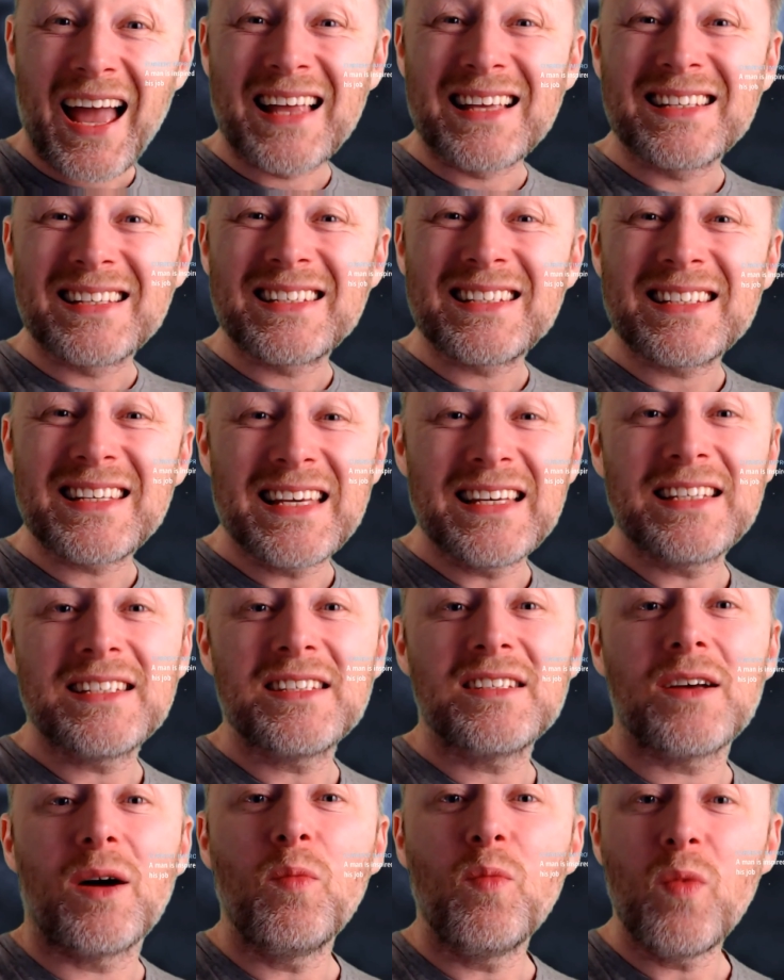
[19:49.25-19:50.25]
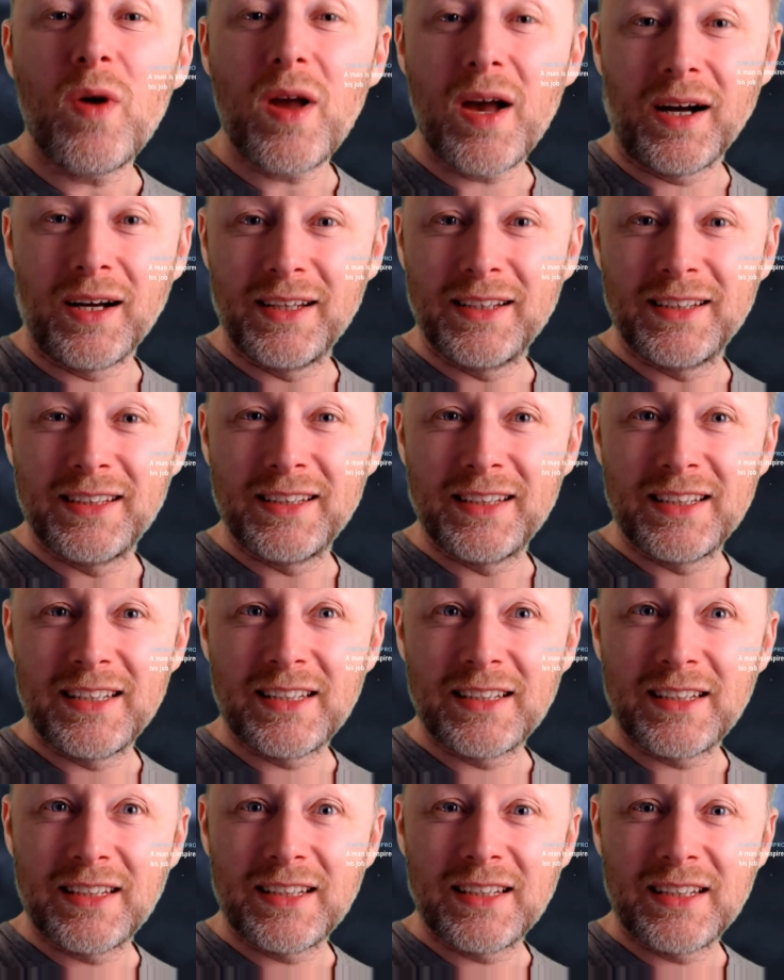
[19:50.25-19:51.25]
And see somewhere,
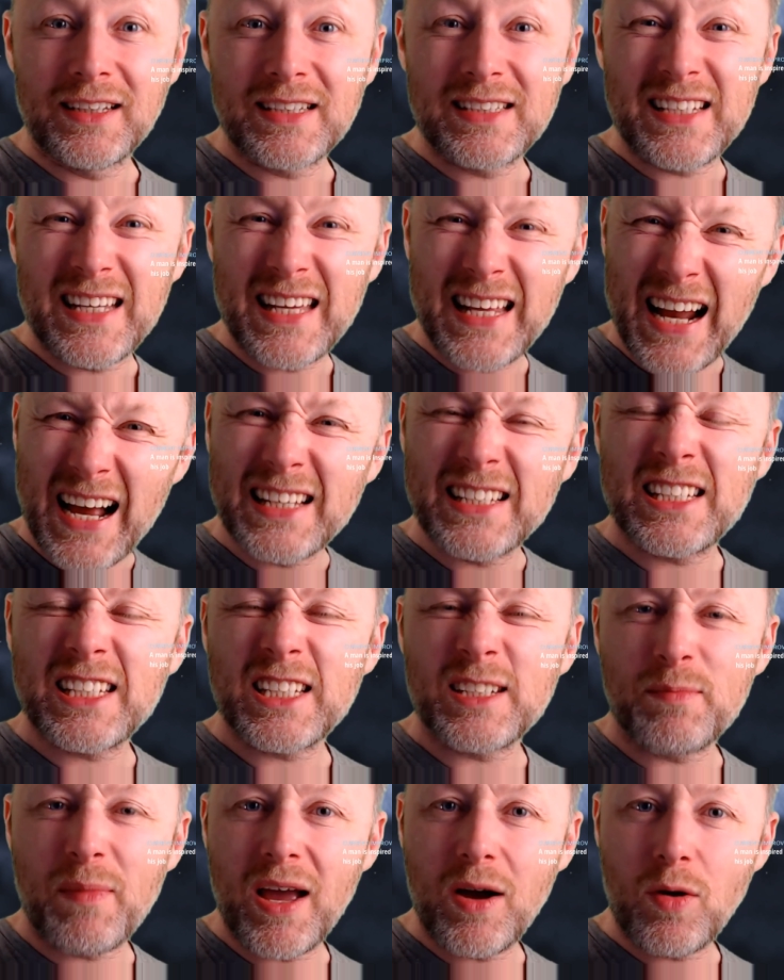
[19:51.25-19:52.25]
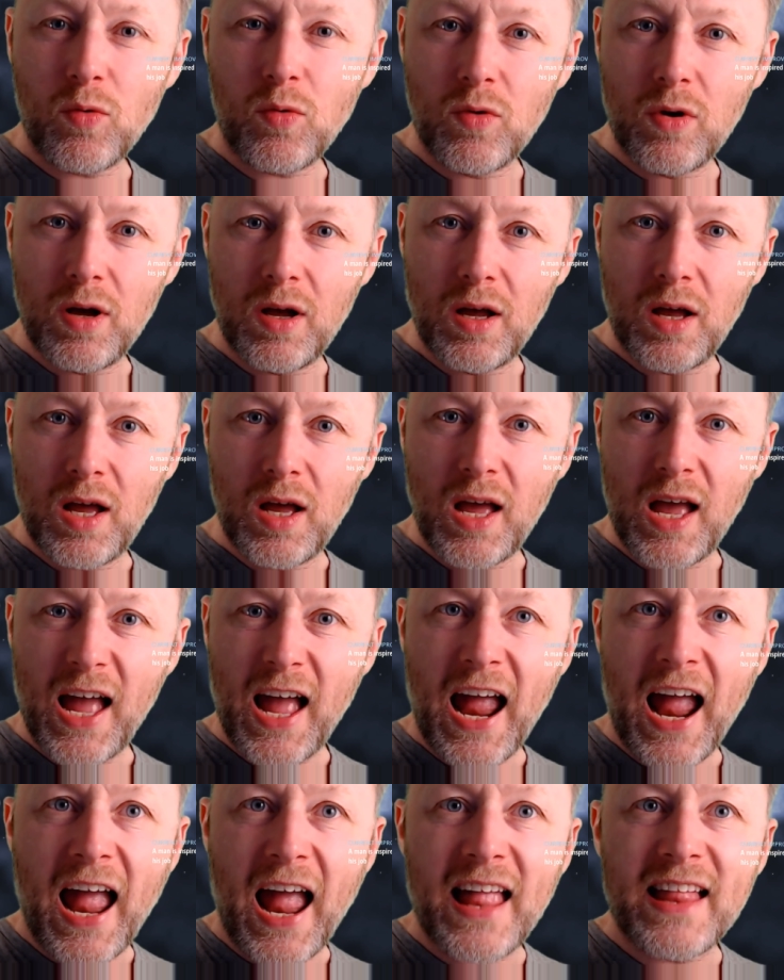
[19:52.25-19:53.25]
see that smell?
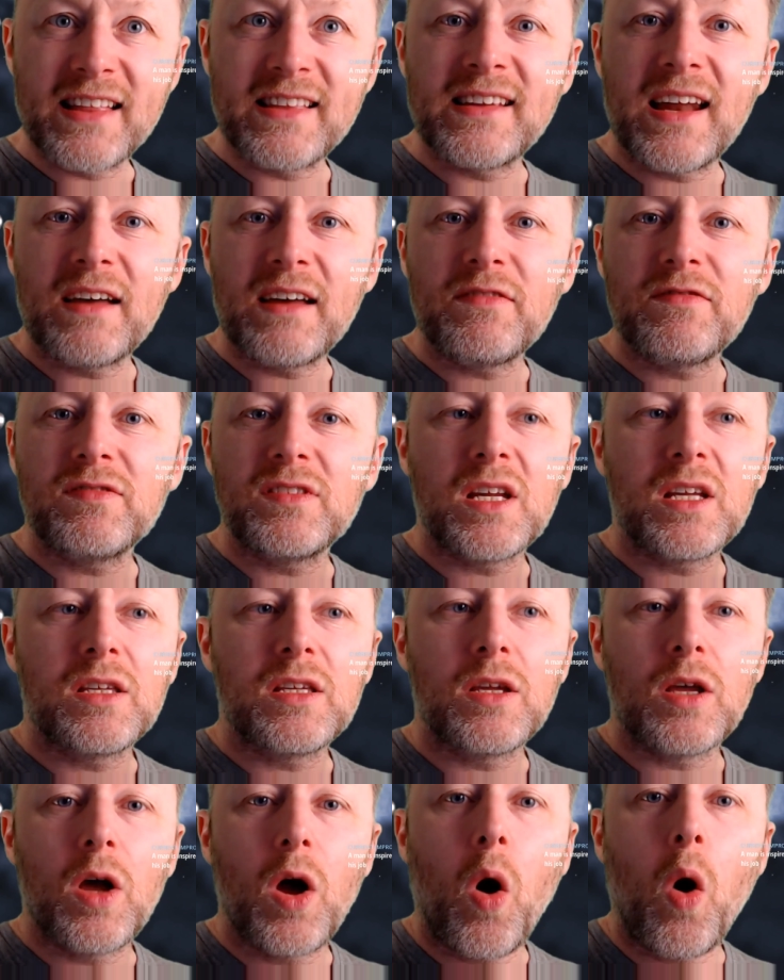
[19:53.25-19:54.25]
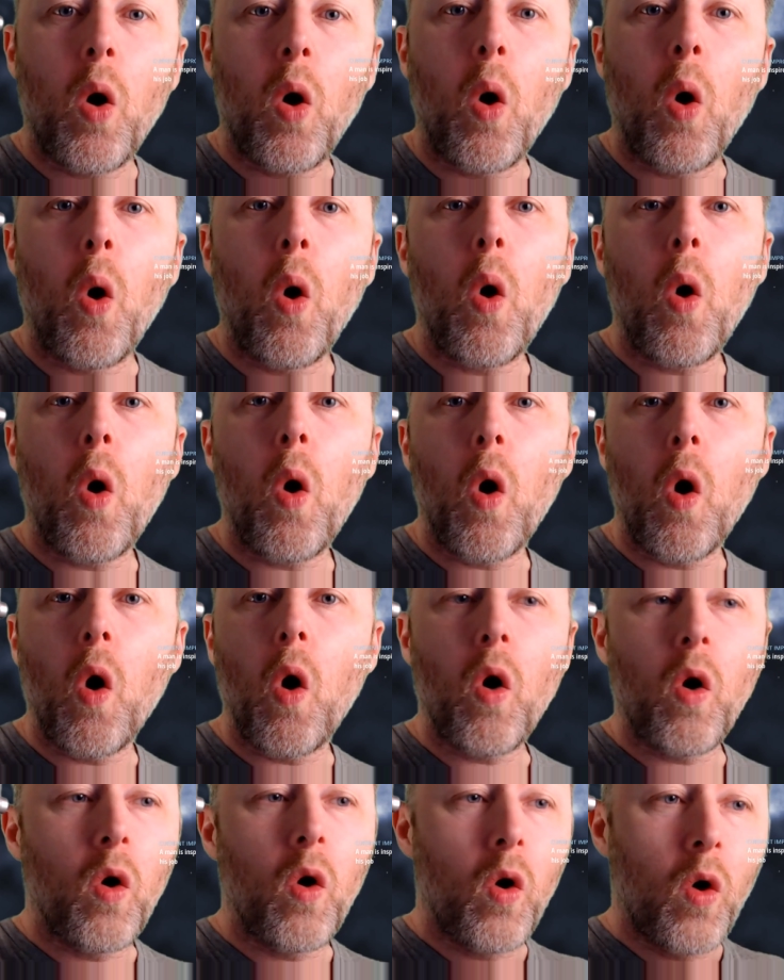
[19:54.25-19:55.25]
It drifted to
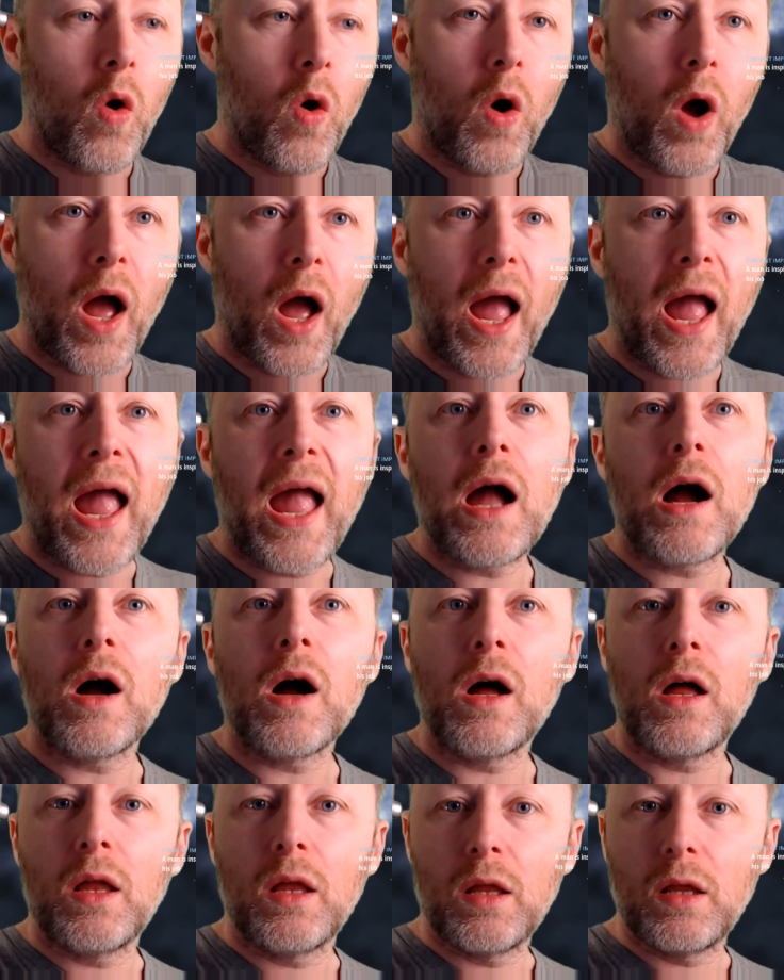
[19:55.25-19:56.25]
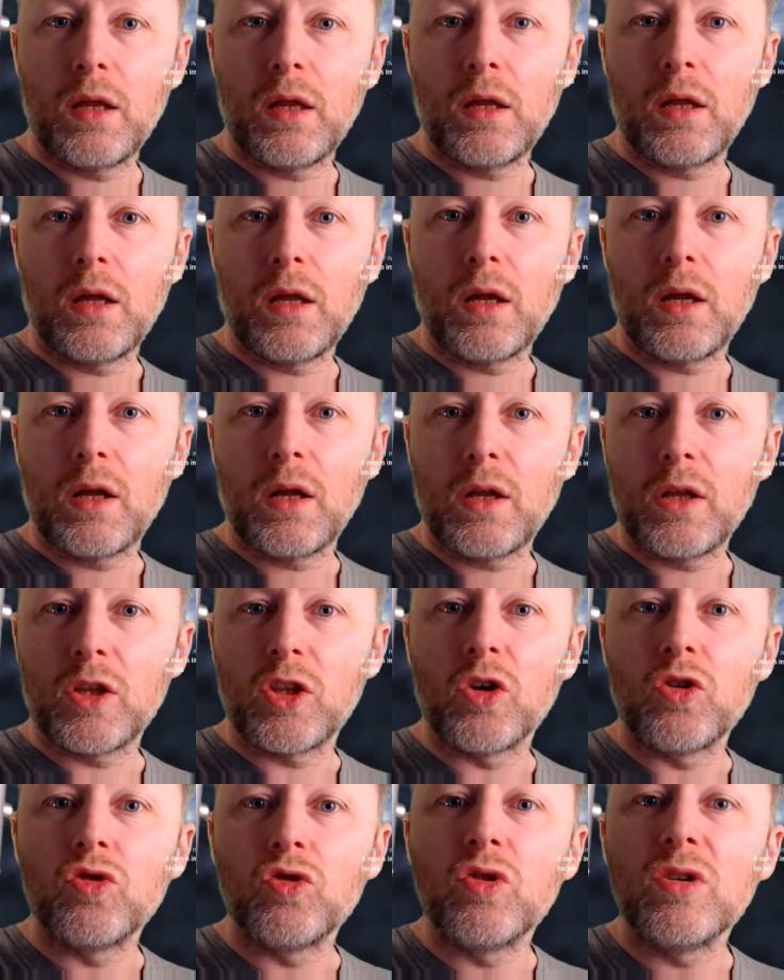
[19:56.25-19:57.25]
all air.
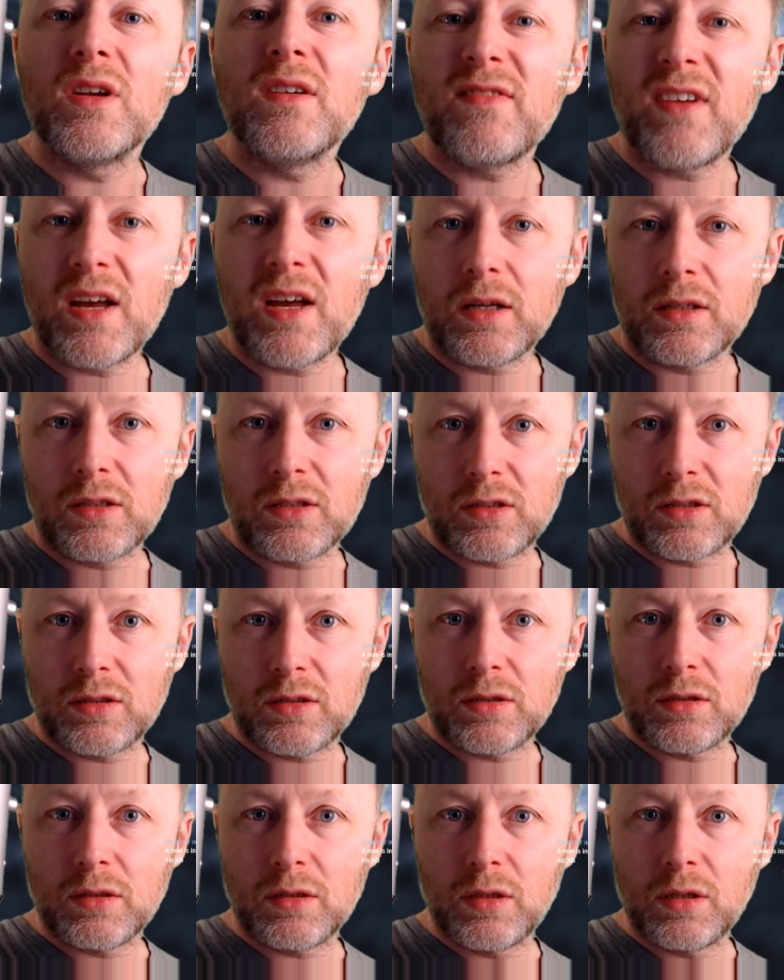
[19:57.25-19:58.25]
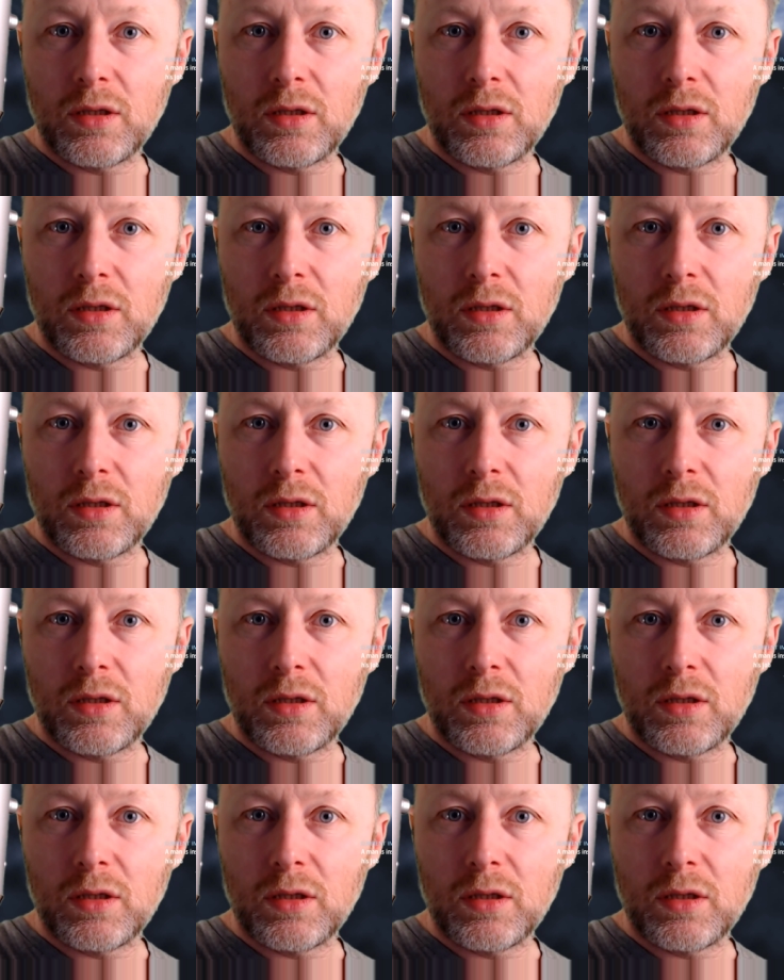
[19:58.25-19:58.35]
The universe,